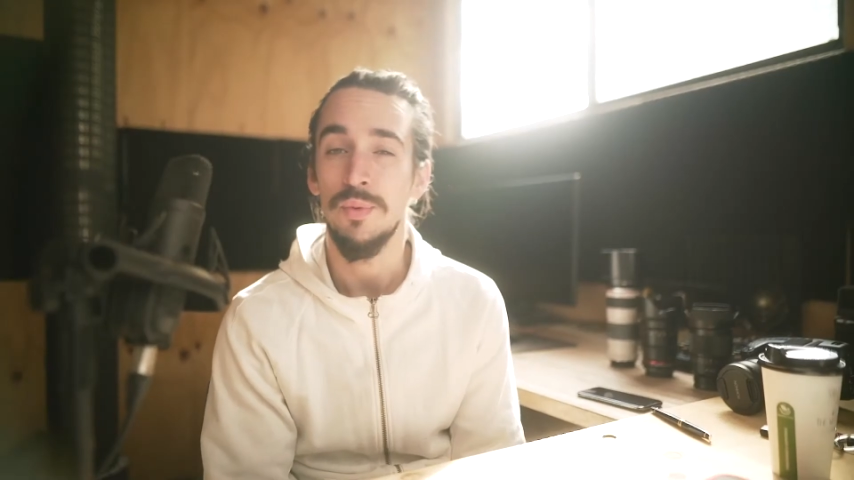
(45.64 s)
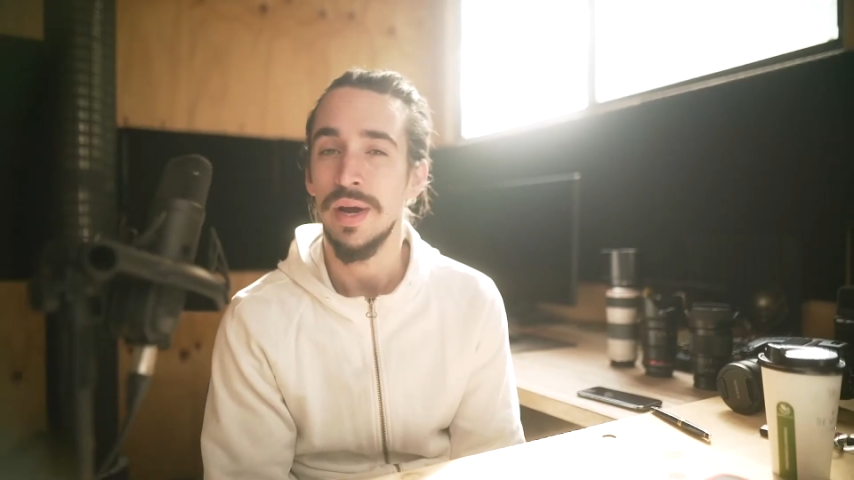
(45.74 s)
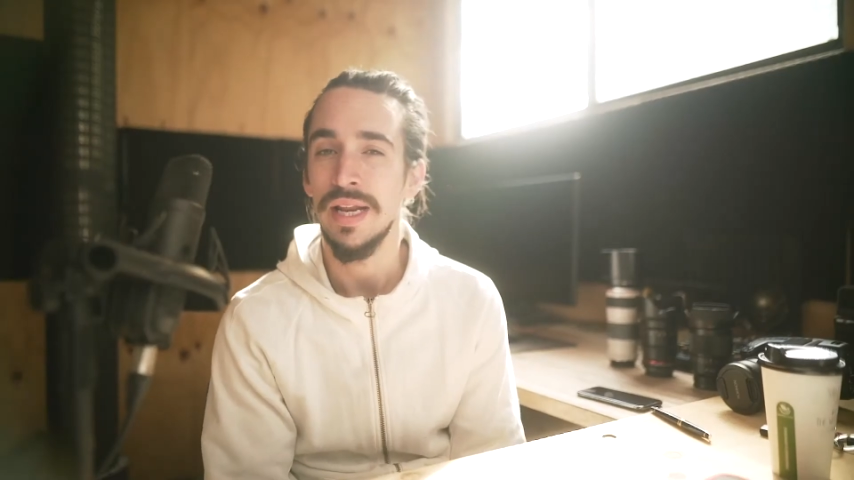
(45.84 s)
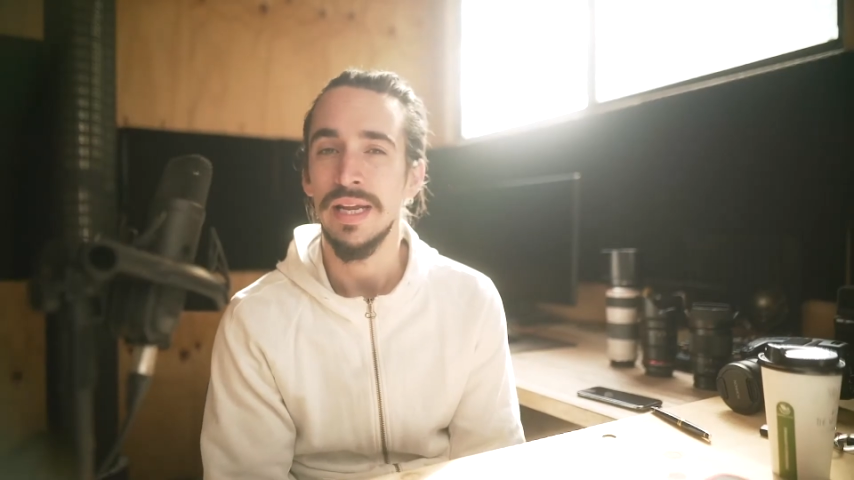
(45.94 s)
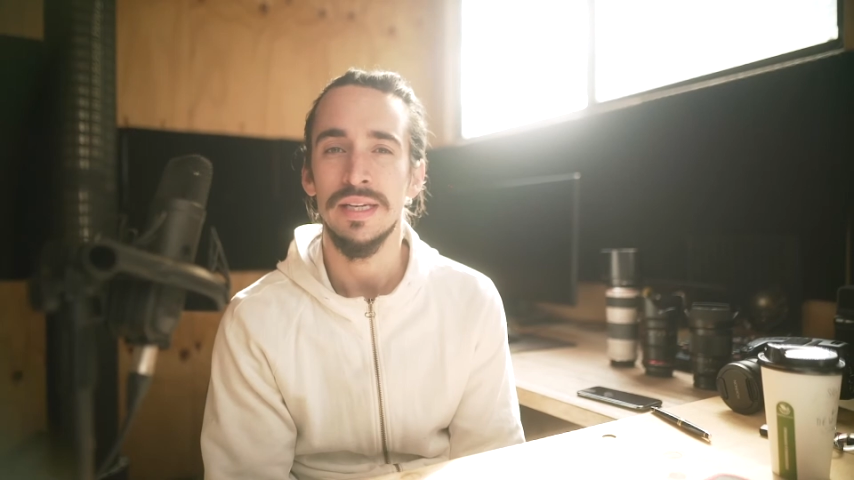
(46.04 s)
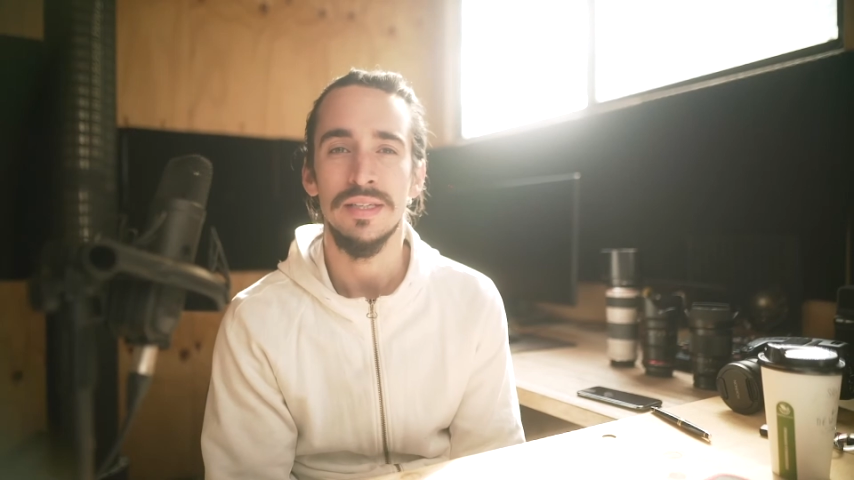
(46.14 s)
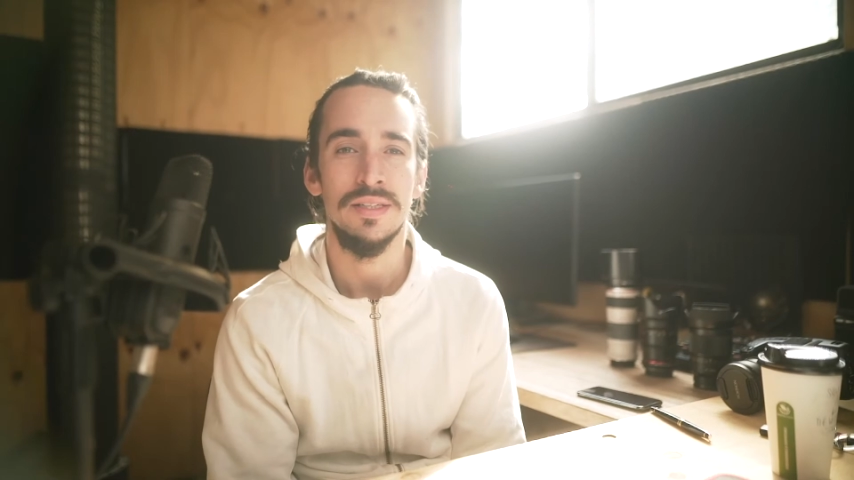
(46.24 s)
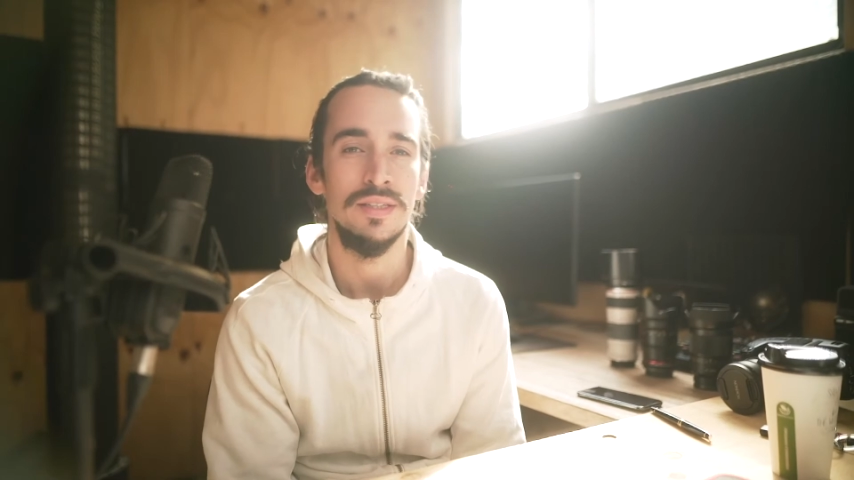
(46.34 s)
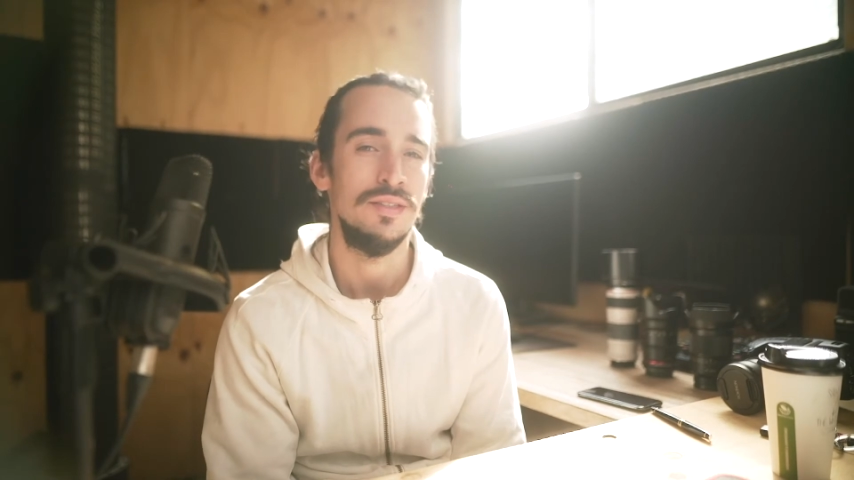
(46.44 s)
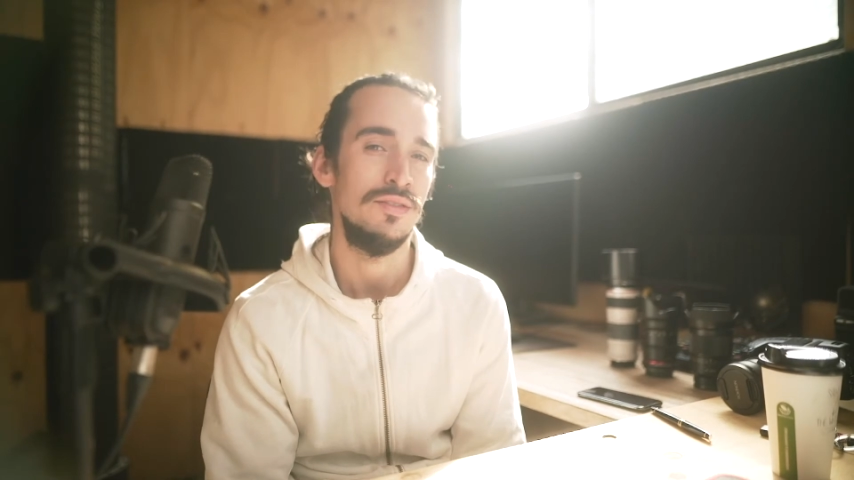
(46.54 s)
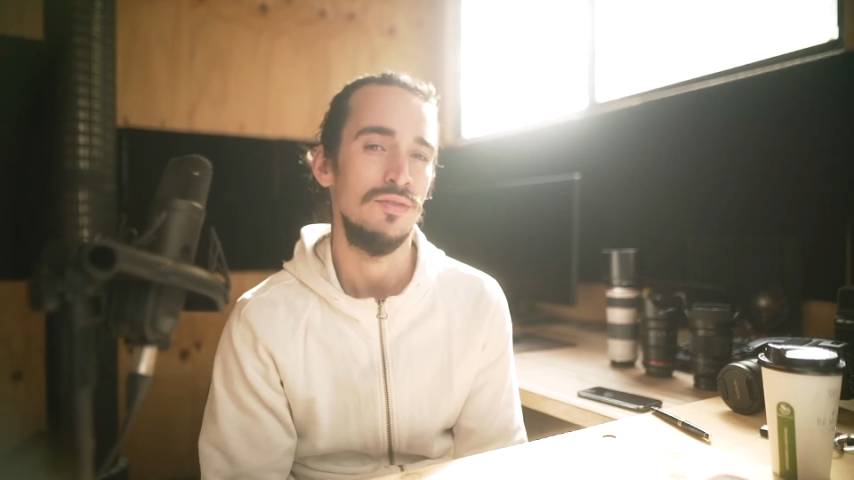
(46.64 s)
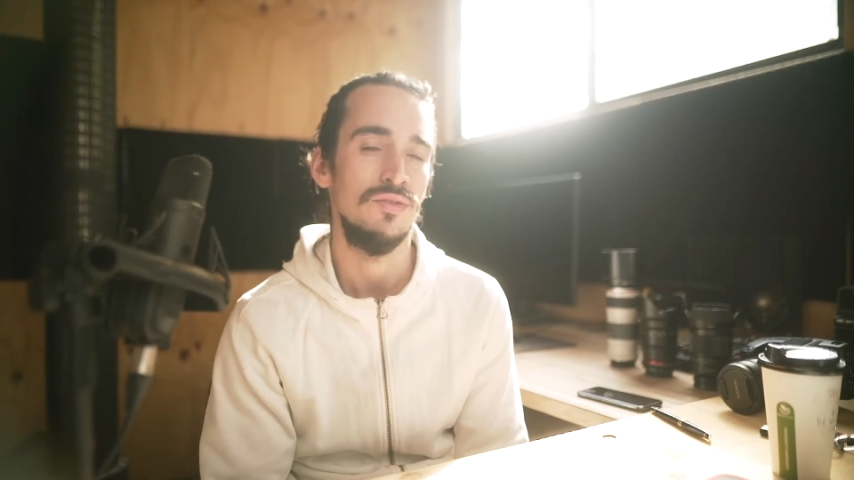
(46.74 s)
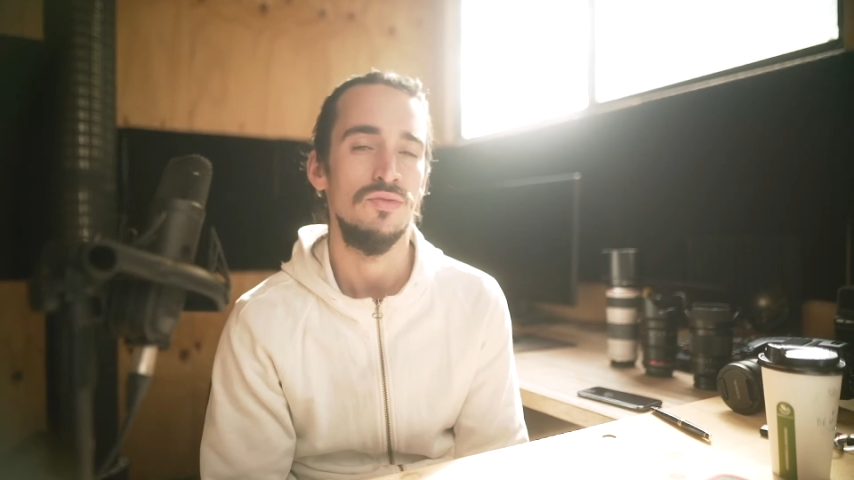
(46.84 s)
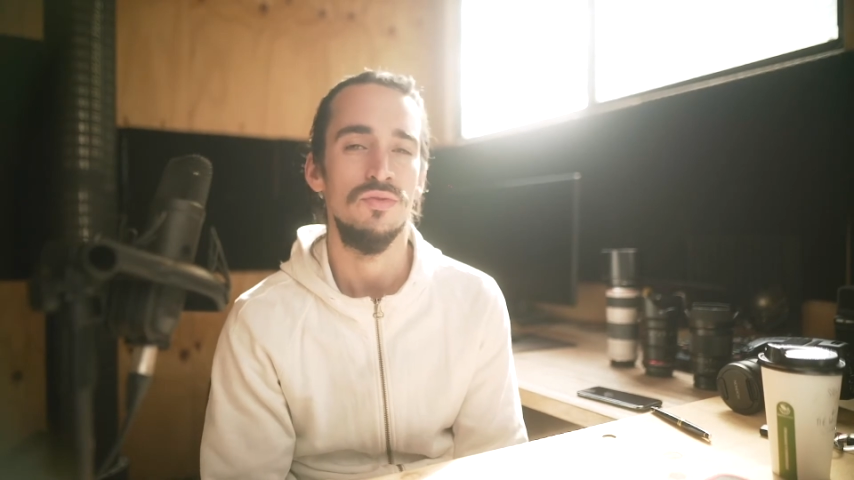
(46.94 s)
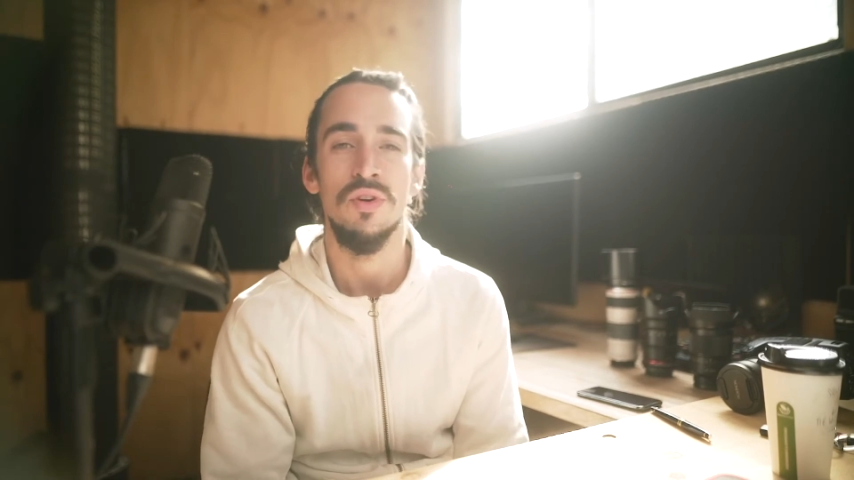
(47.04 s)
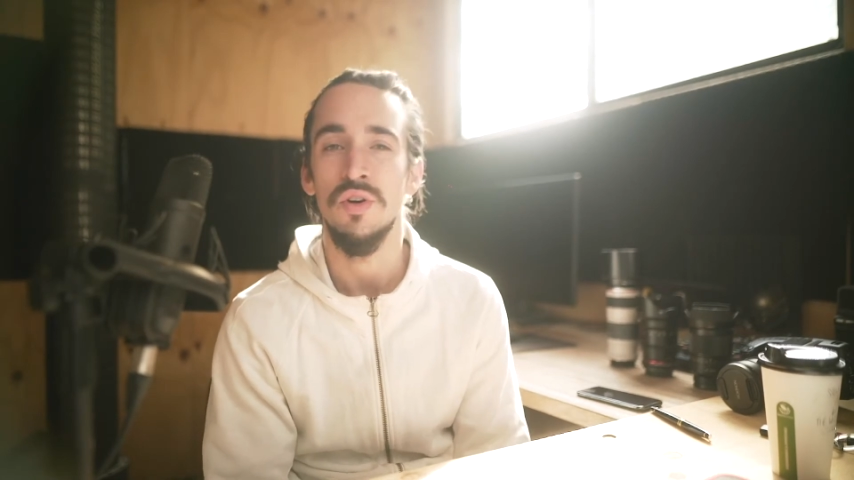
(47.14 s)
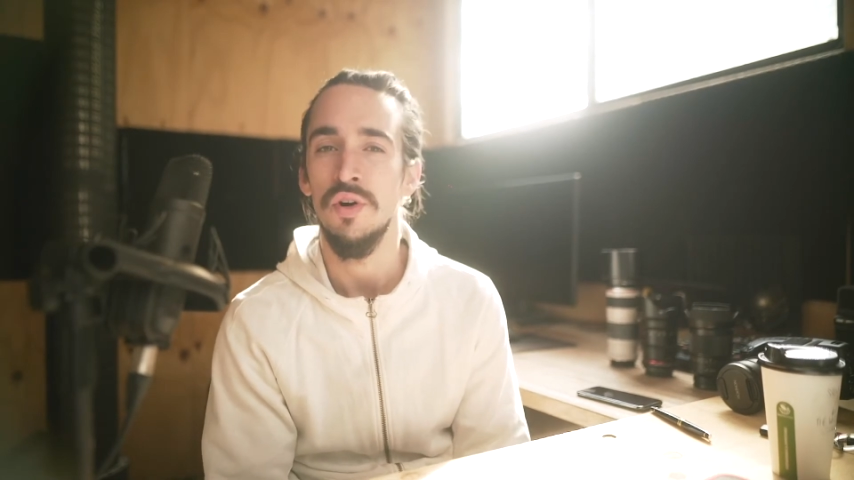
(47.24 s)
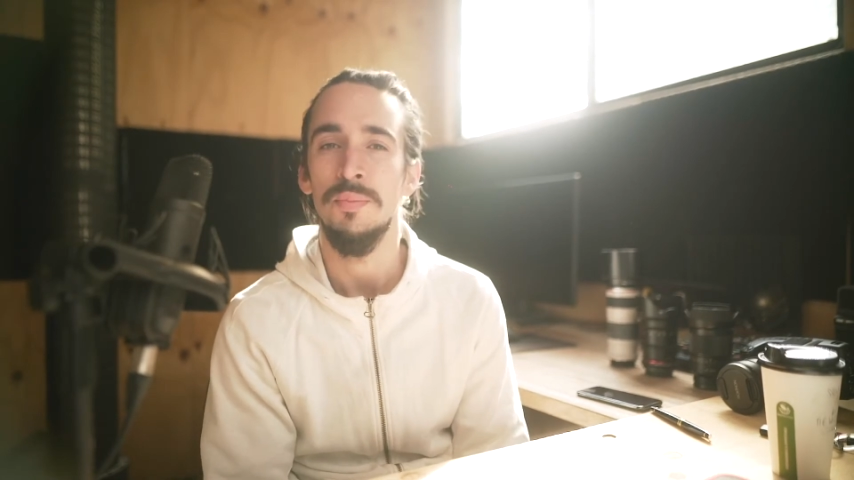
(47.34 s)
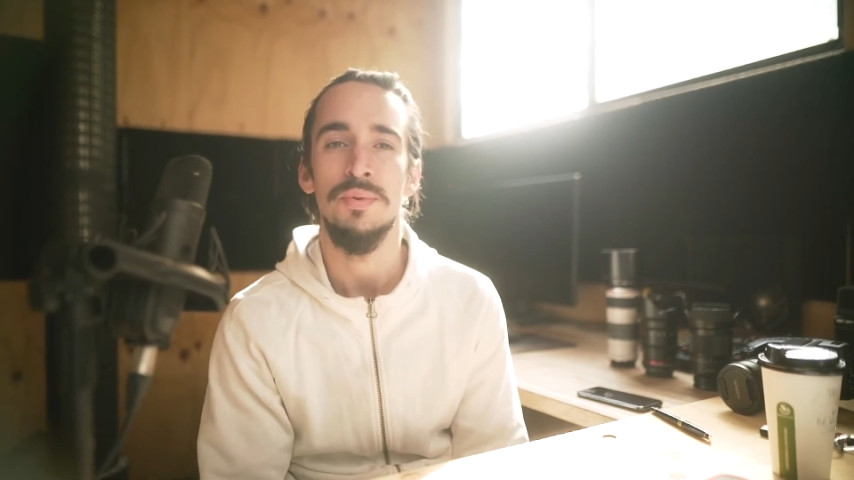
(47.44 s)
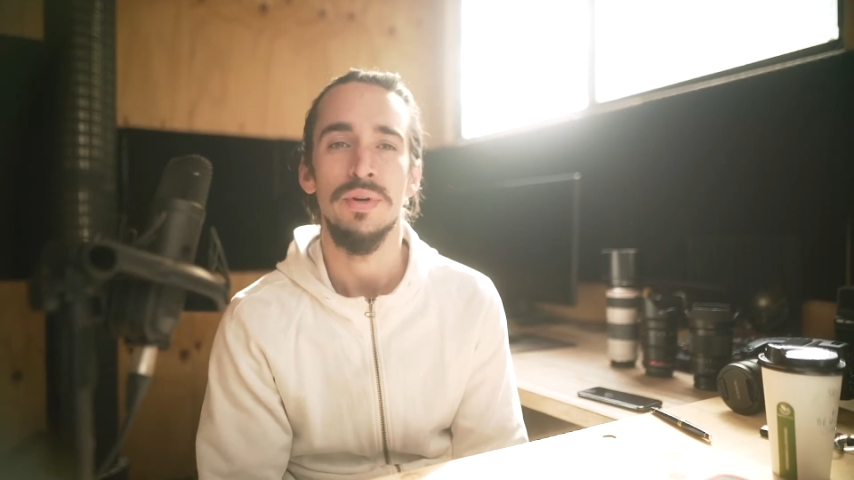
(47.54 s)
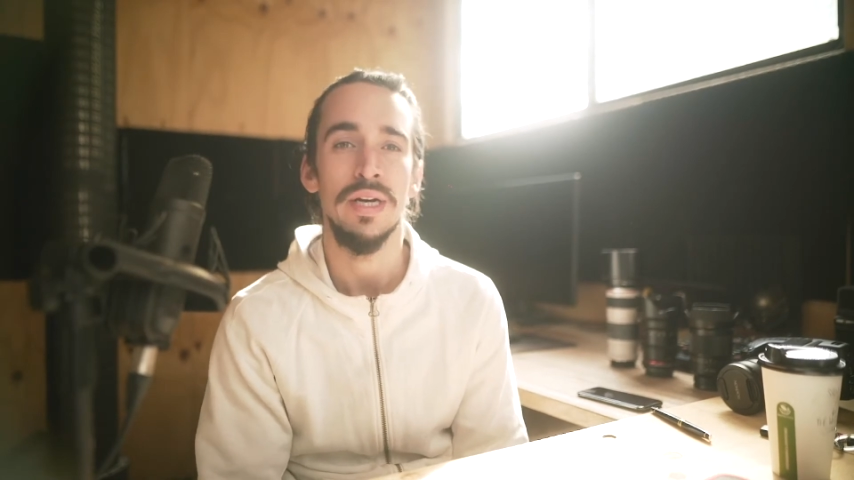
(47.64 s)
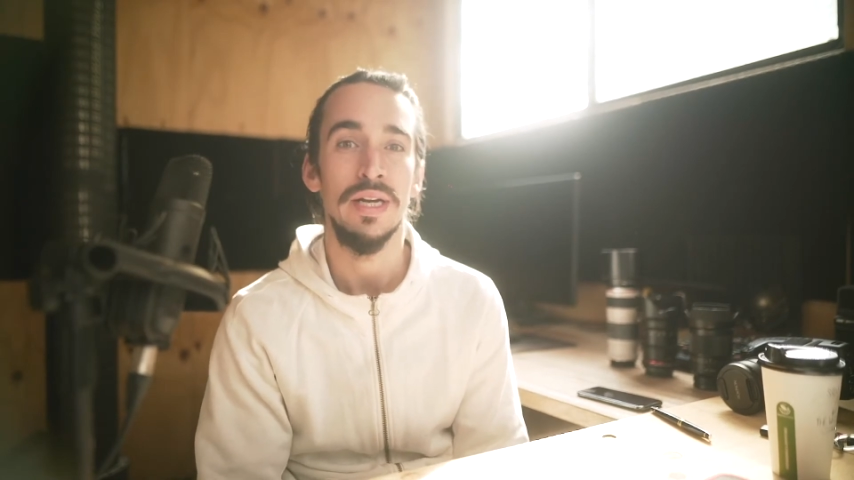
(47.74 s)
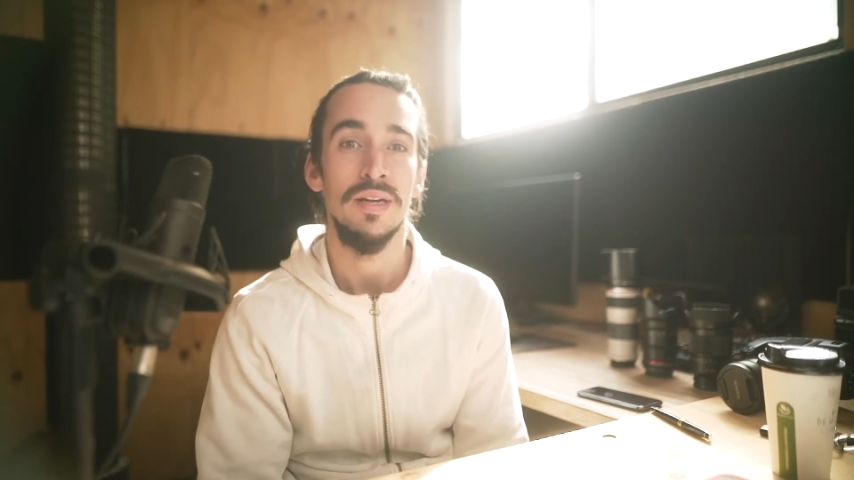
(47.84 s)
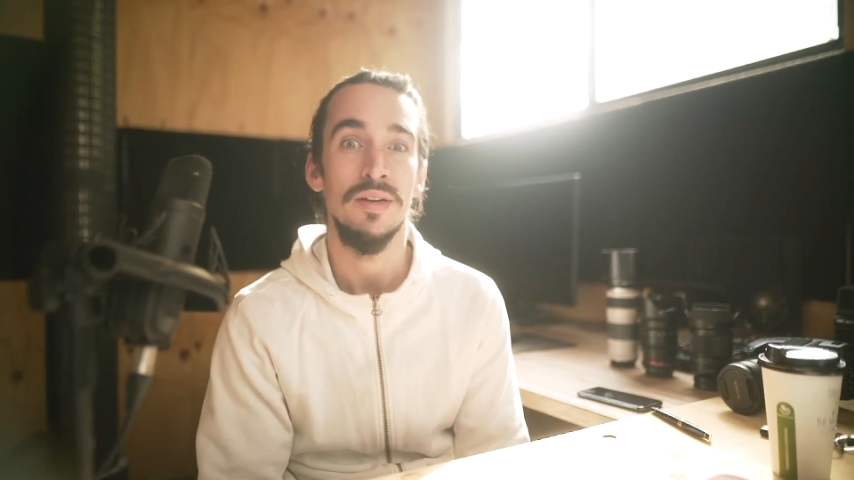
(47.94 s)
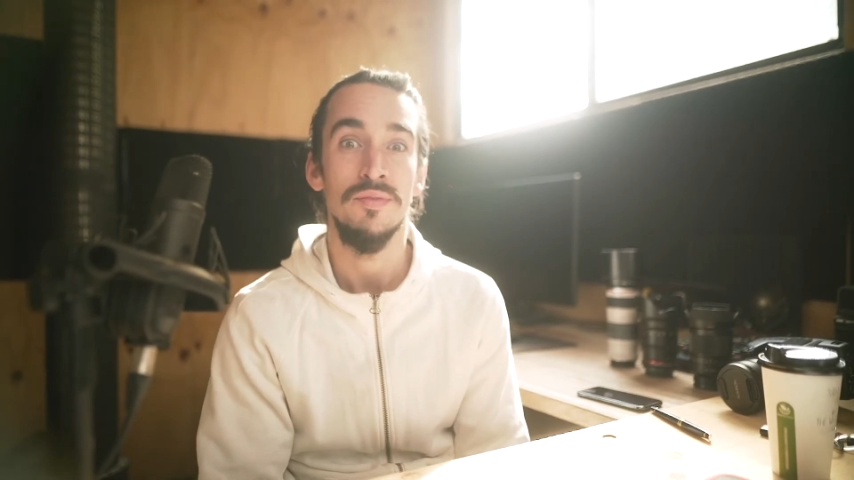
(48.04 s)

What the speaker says: weddings, corporate,